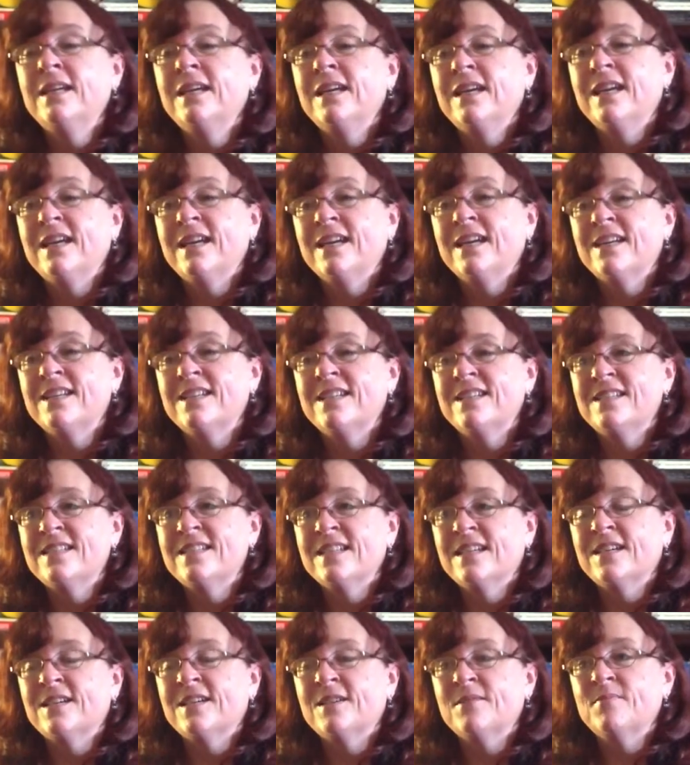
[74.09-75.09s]
And
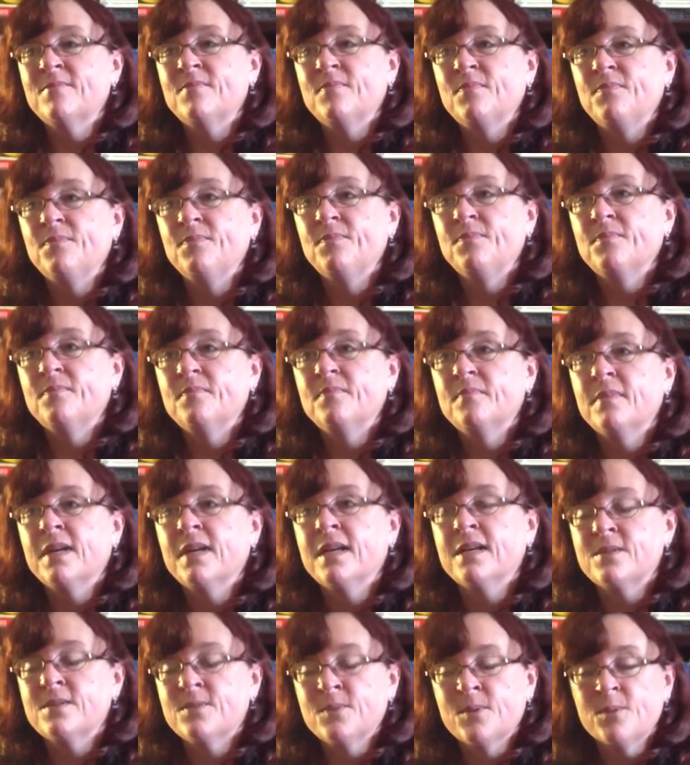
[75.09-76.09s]
my
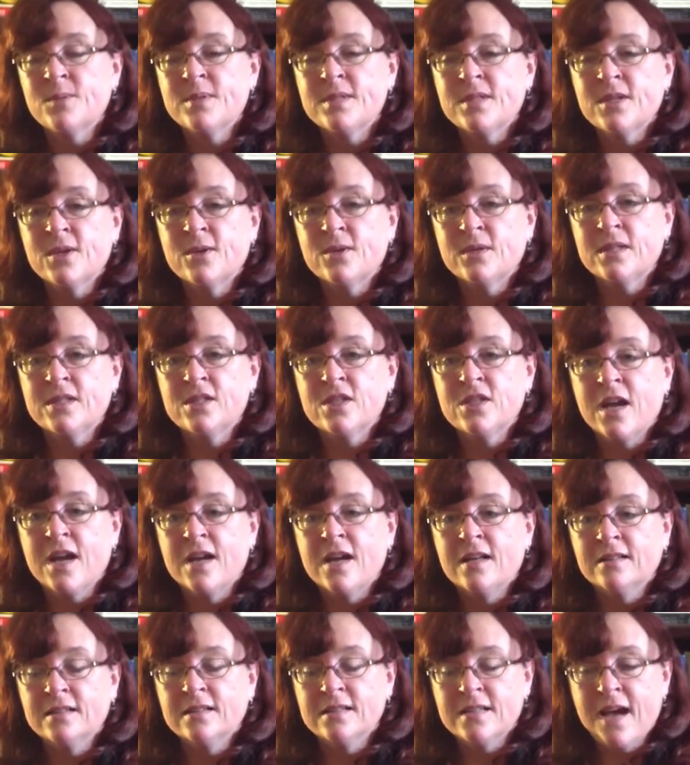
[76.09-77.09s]
husband was an only
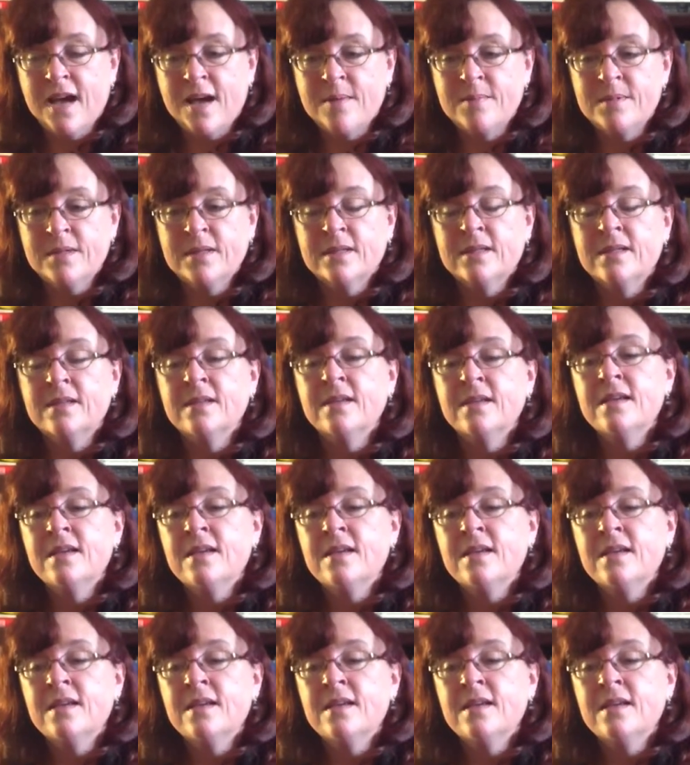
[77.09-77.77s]
child, adopted,